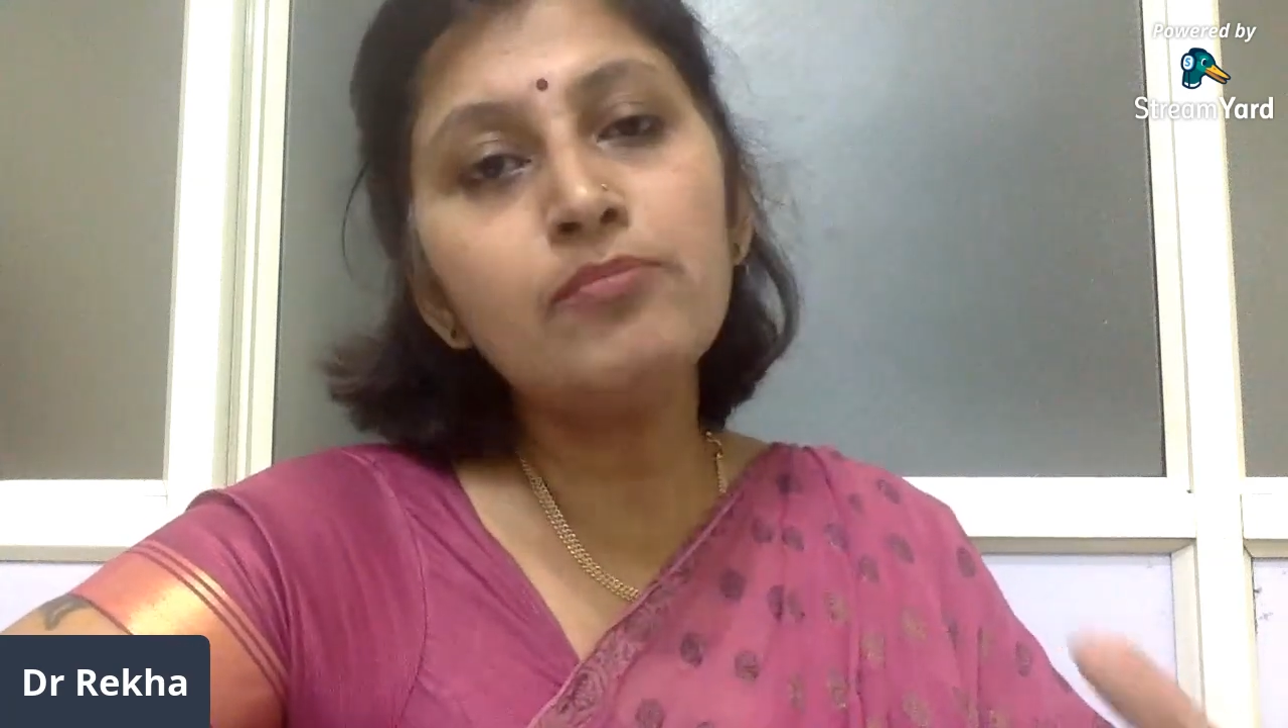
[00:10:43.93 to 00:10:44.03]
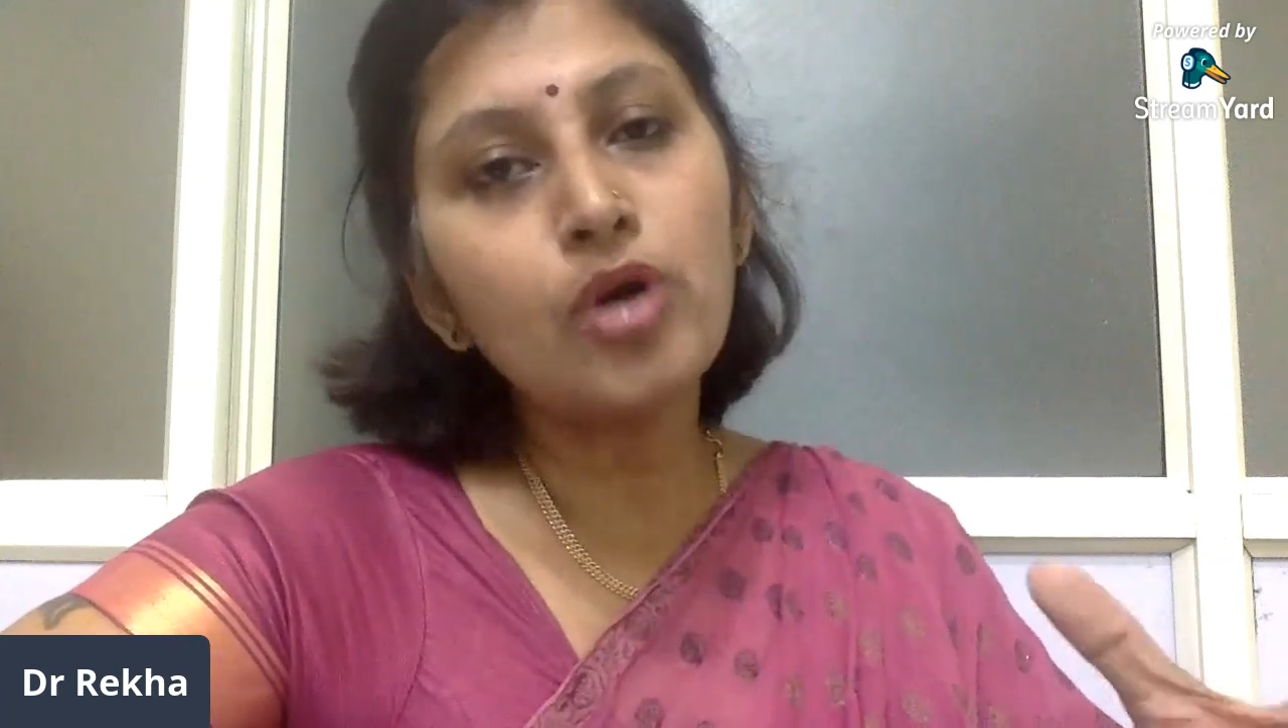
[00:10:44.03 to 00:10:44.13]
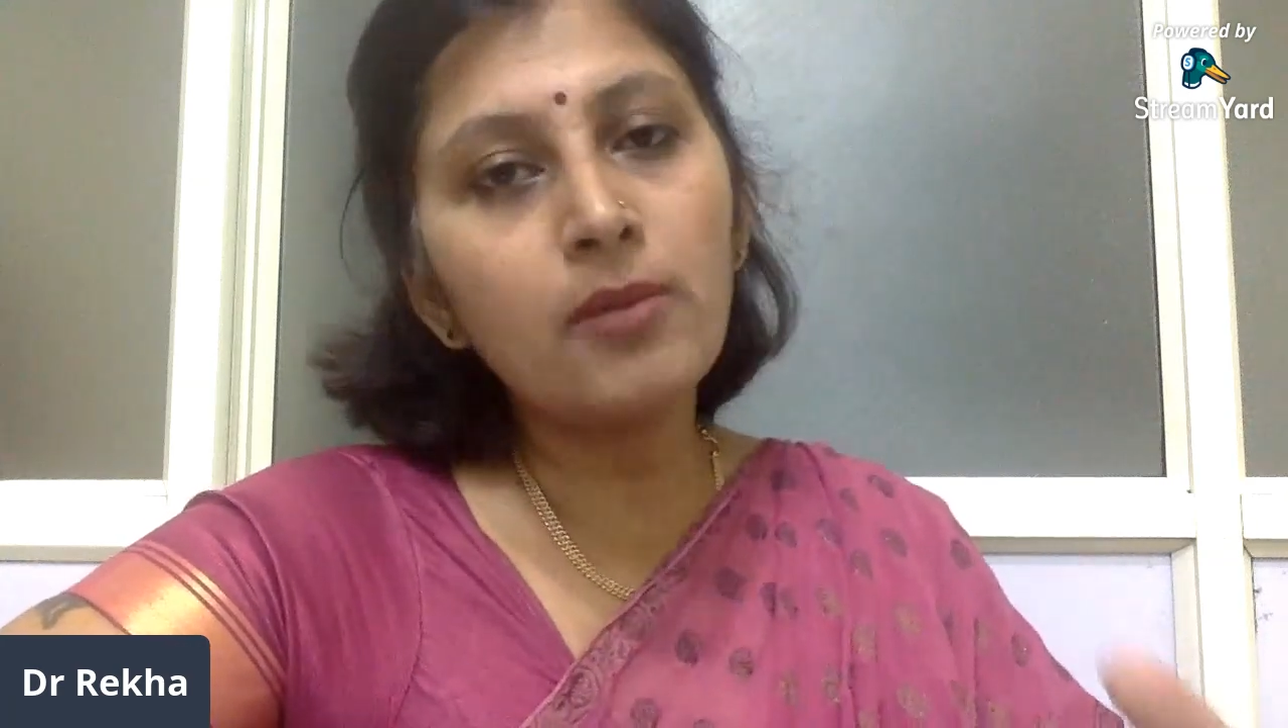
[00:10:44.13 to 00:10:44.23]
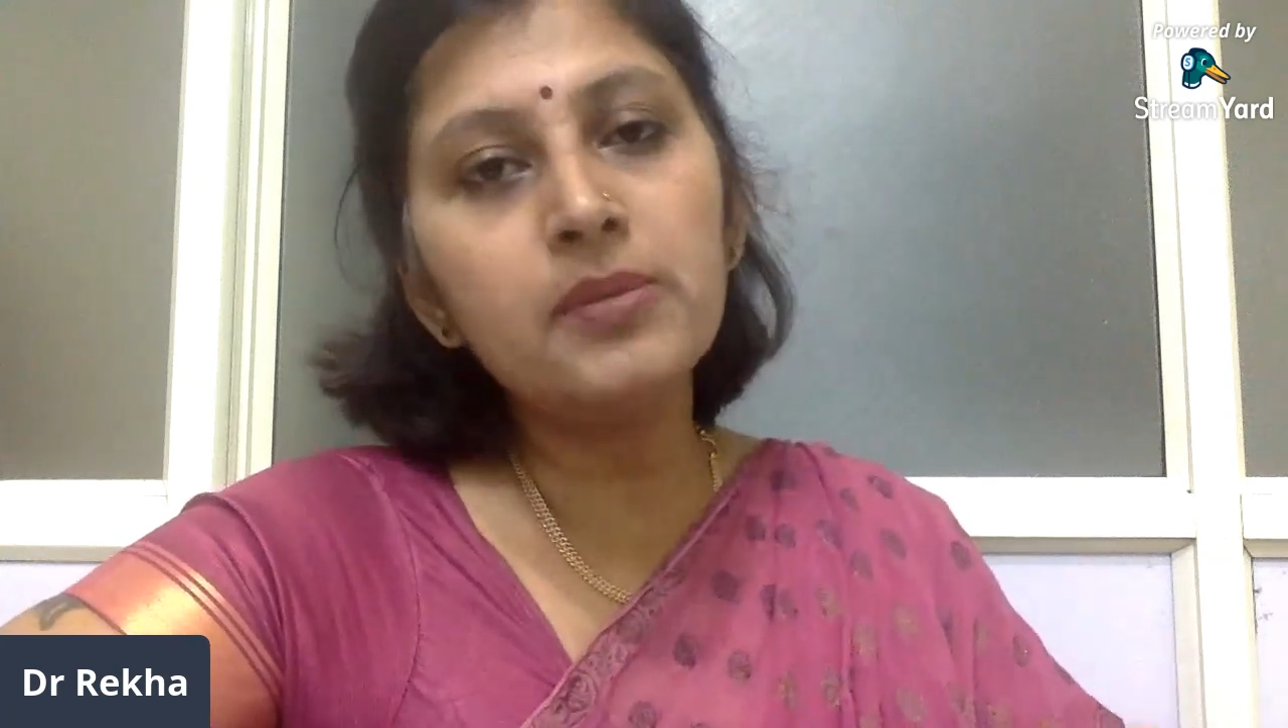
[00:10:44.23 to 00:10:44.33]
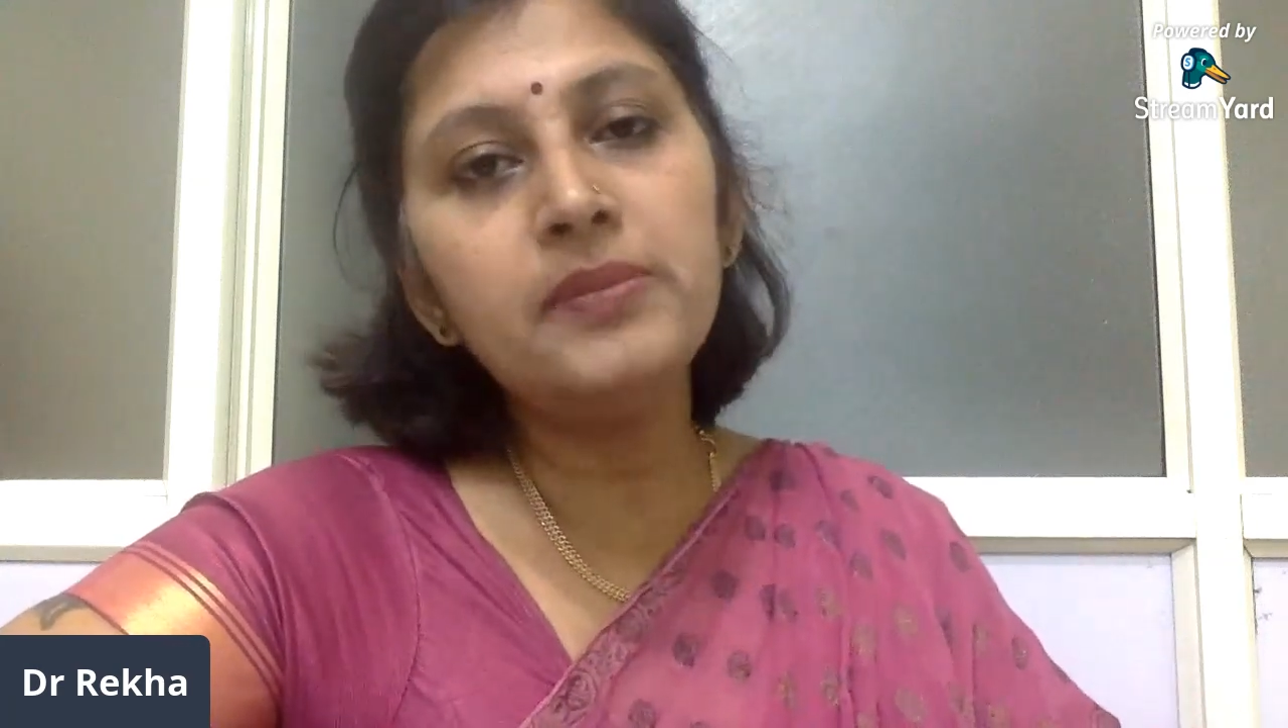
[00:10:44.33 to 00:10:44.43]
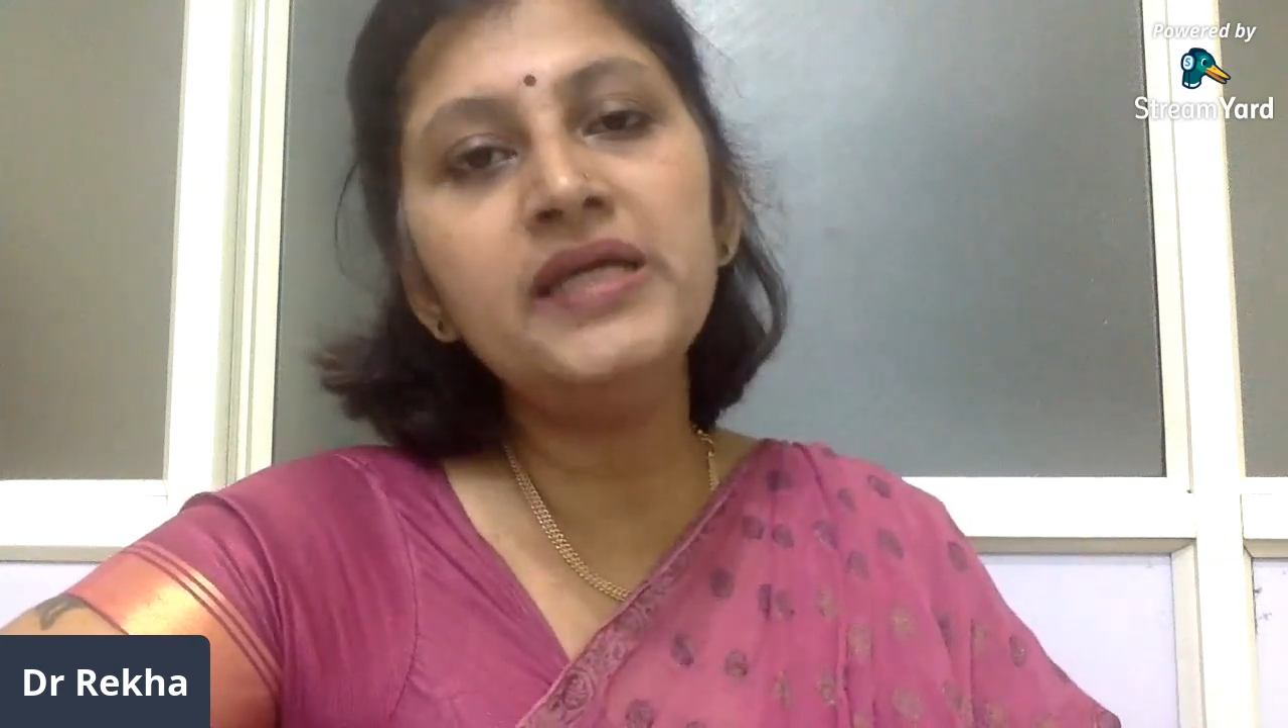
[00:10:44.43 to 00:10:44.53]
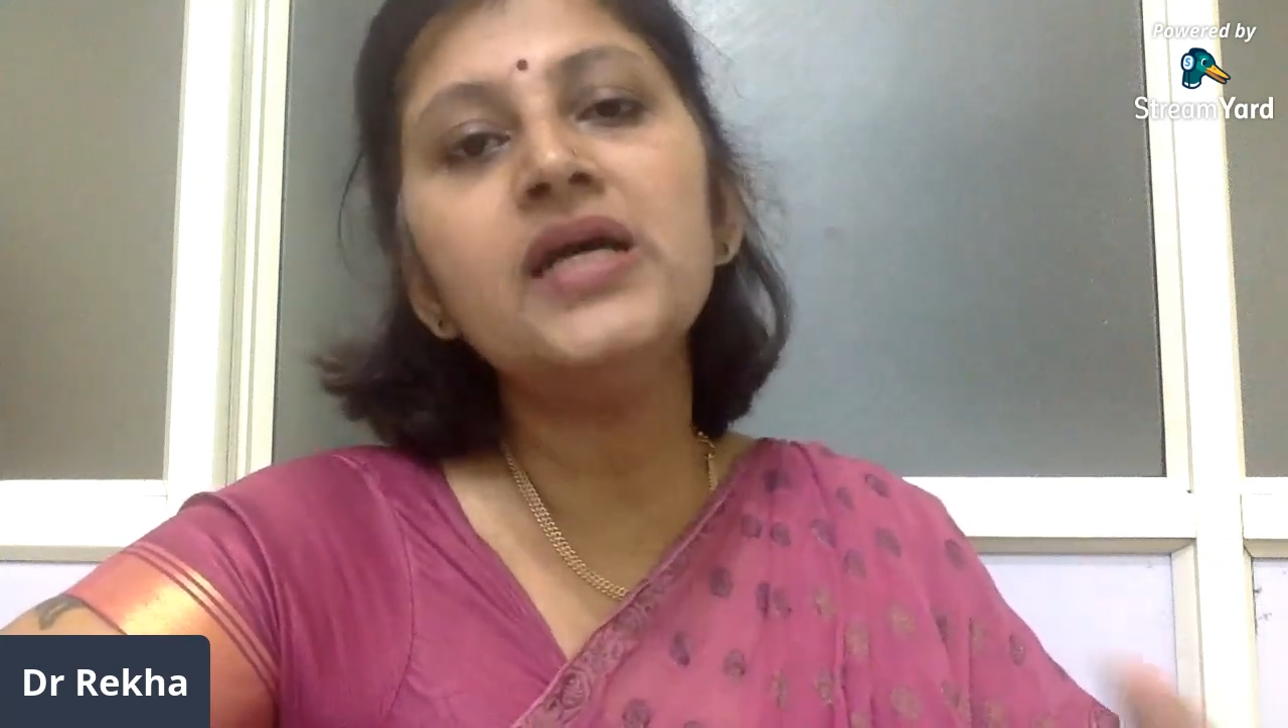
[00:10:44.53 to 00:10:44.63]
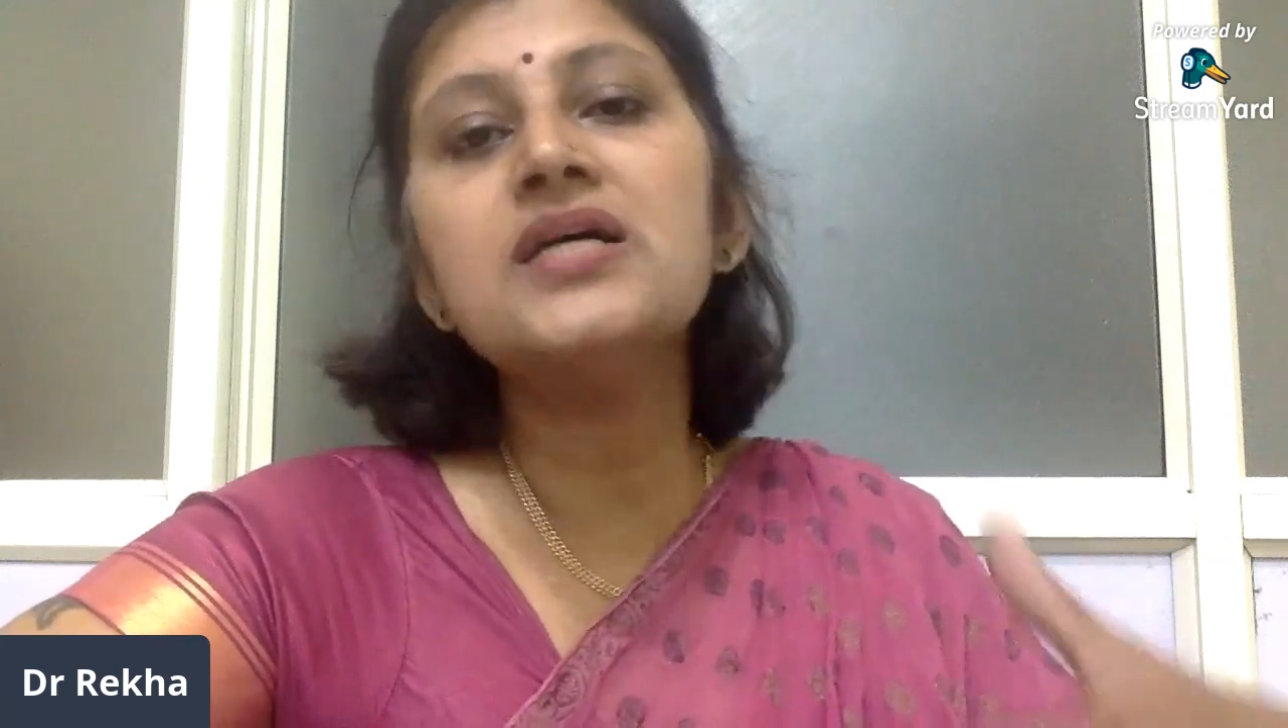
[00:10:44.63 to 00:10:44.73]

probably